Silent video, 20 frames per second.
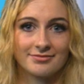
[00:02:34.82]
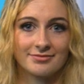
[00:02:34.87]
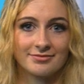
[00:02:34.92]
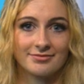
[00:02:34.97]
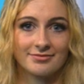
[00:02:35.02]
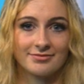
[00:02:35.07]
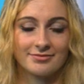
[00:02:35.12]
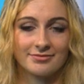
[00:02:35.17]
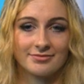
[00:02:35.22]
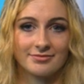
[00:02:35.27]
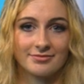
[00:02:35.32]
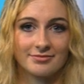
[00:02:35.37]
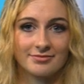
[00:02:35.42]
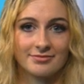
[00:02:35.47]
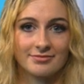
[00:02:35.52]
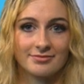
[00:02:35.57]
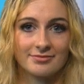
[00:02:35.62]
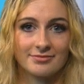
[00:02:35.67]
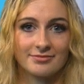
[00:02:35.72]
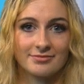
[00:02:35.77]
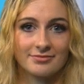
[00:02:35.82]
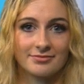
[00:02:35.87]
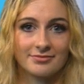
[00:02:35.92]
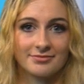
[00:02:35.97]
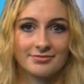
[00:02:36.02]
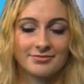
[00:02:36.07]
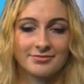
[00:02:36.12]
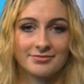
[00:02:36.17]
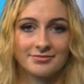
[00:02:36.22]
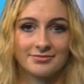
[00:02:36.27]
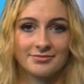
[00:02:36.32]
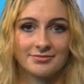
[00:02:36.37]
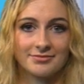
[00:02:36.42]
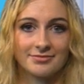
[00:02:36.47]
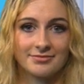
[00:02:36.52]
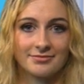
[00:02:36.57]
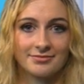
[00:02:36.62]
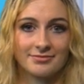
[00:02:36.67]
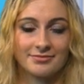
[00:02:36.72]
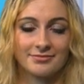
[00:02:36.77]

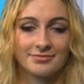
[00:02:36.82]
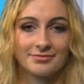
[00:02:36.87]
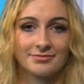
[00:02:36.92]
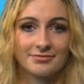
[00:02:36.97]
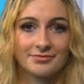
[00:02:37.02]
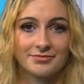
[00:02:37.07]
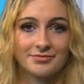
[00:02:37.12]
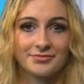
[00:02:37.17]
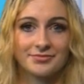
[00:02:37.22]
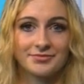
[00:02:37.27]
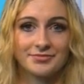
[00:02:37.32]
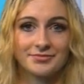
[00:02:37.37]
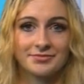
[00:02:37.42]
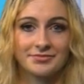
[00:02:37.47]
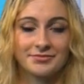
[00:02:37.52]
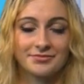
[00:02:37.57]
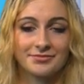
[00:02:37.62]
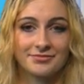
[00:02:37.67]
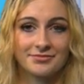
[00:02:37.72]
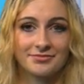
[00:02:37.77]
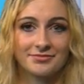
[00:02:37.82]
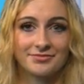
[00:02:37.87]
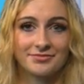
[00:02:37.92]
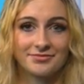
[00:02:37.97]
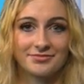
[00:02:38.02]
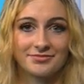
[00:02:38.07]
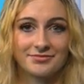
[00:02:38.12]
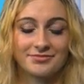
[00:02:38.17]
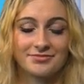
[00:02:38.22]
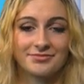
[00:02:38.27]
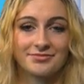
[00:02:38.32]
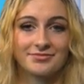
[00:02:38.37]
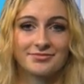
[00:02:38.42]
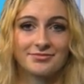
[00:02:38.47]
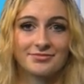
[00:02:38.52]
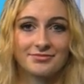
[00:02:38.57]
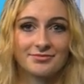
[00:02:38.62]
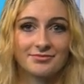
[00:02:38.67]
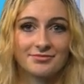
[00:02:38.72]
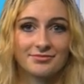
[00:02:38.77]

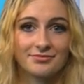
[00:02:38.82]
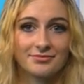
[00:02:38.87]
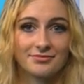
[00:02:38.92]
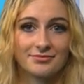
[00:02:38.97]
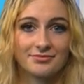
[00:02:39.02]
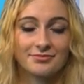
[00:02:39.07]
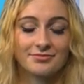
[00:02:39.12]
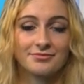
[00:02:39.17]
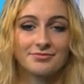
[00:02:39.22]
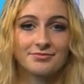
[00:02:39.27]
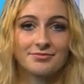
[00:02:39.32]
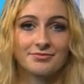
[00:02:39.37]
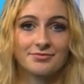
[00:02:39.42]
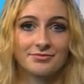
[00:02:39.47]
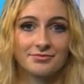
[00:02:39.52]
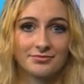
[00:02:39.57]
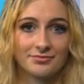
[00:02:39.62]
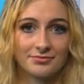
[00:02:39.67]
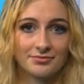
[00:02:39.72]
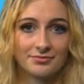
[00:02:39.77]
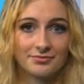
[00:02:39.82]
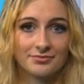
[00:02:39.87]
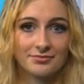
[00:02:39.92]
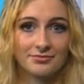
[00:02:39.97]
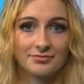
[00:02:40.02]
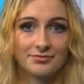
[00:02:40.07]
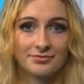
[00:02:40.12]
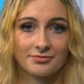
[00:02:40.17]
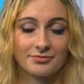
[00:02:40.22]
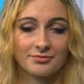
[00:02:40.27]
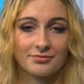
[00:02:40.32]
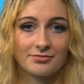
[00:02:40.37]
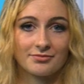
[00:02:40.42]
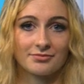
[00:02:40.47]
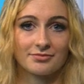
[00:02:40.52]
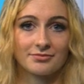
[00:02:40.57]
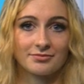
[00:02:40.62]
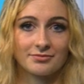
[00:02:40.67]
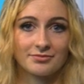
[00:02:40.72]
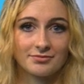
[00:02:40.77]

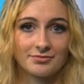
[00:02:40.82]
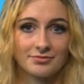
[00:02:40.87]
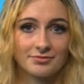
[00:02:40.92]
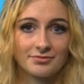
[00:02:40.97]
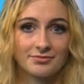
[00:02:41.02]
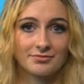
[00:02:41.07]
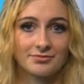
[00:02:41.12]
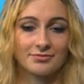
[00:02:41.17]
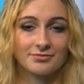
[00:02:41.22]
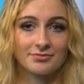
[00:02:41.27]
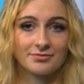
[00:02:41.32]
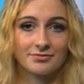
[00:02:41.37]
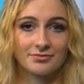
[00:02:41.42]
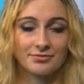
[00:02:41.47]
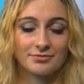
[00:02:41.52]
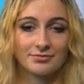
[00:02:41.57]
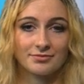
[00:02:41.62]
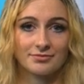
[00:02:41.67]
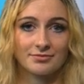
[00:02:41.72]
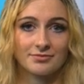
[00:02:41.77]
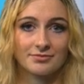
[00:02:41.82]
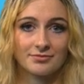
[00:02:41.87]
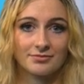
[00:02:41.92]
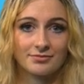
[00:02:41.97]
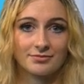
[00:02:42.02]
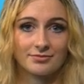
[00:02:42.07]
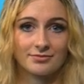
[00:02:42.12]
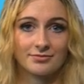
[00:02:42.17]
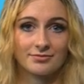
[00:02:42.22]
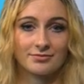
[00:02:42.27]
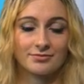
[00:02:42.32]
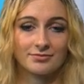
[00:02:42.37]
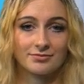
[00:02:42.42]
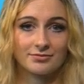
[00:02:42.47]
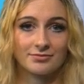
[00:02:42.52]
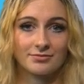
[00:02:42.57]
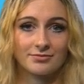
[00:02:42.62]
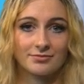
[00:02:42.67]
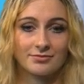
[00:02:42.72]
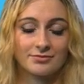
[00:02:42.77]
This person isn't speaking.